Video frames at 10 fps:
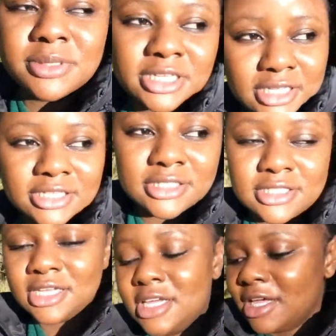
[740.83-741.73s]

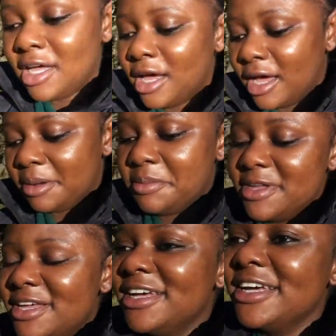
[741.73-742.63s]
because
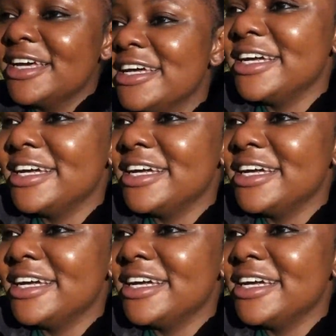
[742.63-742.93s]
the